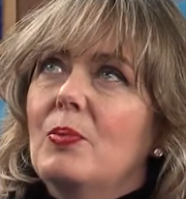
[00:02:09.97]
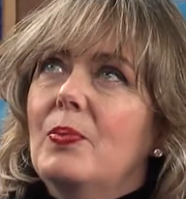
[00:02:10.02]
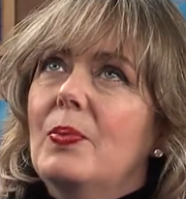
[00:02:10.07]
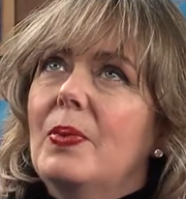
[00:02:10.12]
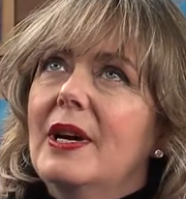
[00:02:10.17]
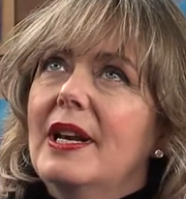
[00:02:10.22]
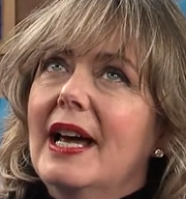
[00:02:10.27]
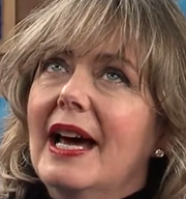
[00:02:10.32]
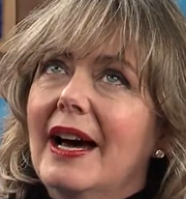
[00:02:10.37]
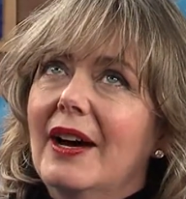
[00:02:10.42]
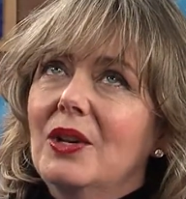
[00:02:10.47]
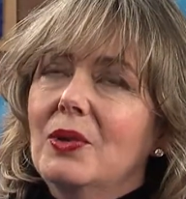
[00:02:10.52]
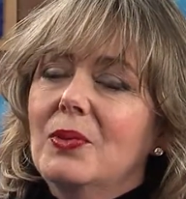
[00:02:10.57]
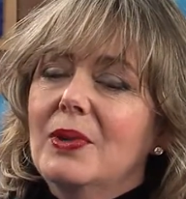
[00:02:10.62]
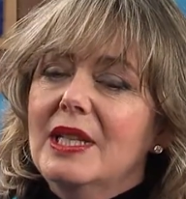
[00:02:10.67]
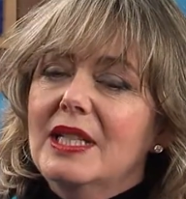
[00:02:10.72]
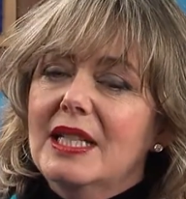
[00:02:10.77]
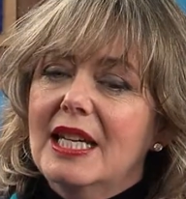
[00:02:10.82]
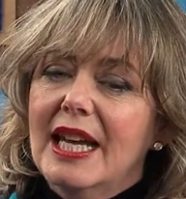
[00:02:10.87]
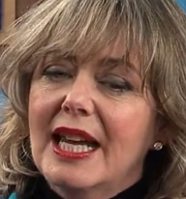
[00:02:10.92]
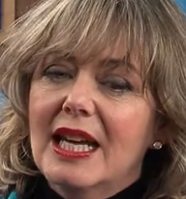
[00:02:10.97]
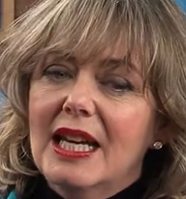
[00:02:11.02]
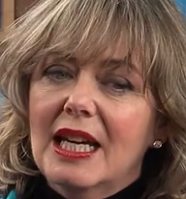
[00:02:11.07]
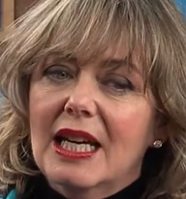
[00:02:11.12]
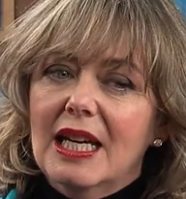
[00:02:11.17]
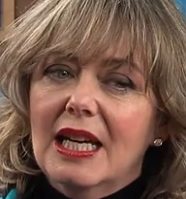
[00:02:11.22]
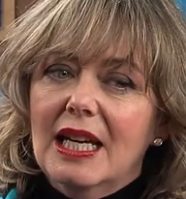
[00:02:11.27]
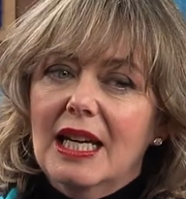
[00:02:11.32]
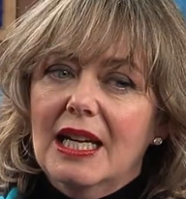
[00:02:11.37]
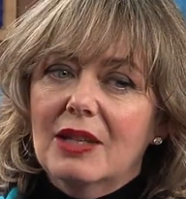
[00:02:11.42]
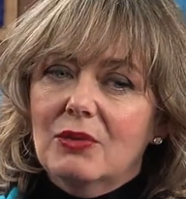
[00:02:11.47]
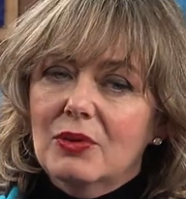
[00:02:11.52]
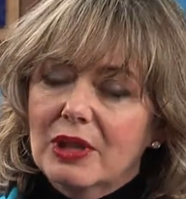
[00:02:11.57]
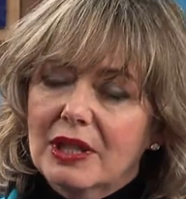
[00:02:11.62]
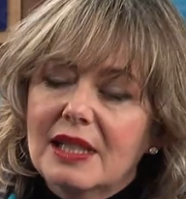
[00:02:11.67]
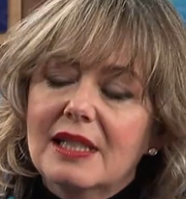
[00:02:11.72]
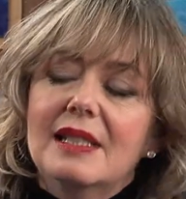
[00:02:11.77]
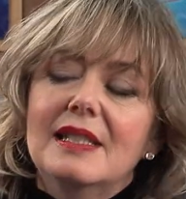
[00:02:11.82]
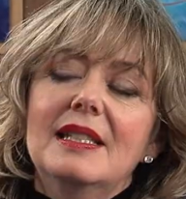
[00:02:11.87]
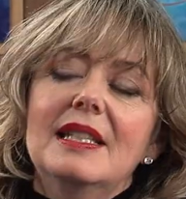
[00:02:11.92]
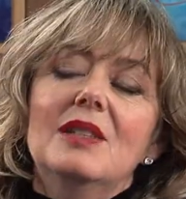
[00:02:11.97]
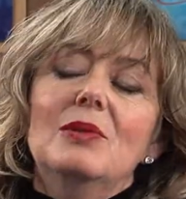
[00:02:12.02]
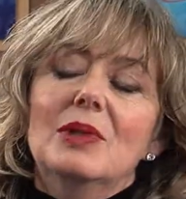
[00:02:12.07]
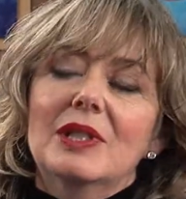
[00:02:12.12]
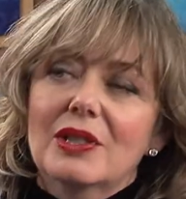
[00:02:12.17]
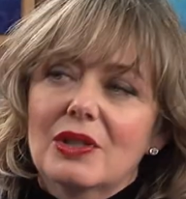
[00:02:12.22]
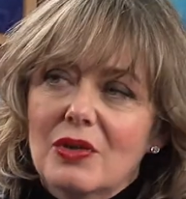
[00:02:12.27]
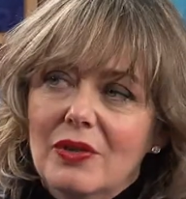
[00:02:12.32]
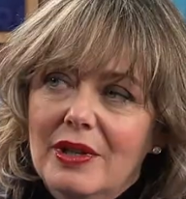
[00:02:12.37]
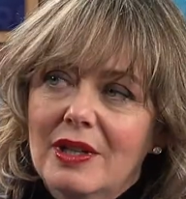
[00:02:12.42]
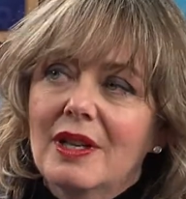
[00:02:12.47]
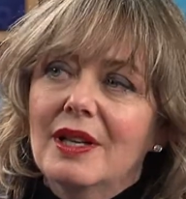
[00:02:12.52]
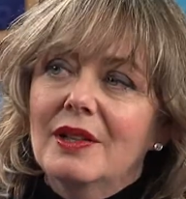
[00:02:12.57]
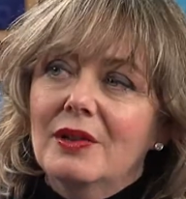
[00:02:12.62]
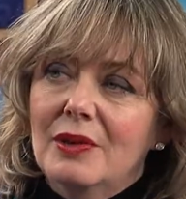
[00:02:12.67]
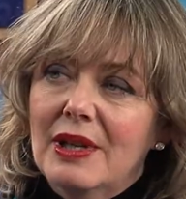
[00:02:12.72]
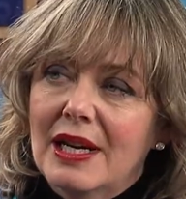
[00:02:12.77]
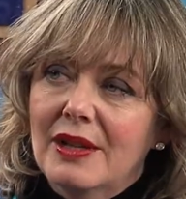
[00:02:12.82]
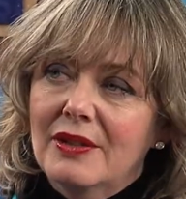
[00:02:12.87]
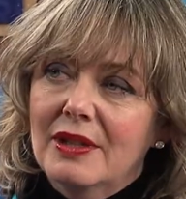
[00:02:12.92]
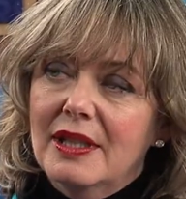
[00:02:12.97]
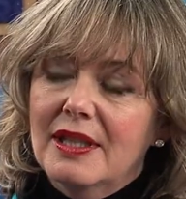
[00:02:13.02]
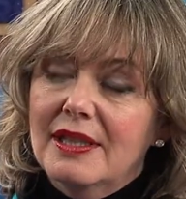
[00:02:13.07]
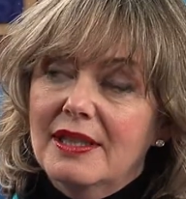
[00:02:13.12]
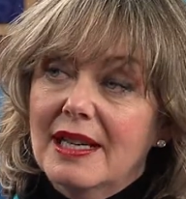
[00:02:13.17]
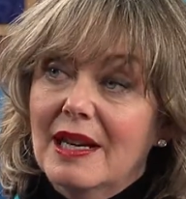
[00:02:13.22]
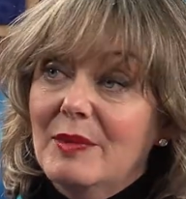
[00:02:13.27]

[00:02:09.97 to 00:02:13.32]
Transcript: But how do we take and really see what's going on around us?